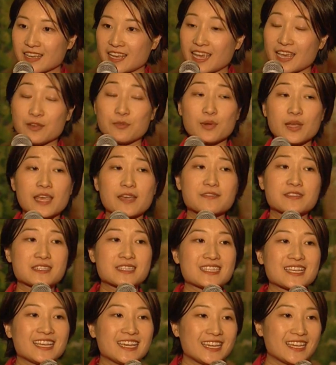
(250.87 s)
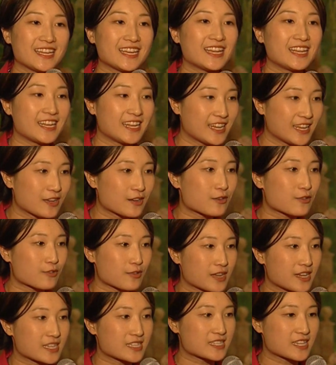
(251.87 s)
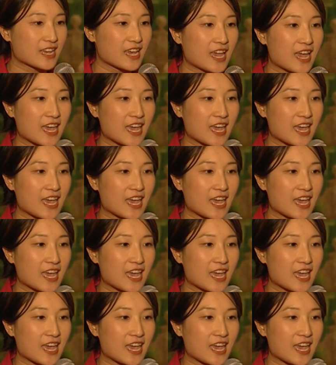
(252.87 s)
And we have seen an increase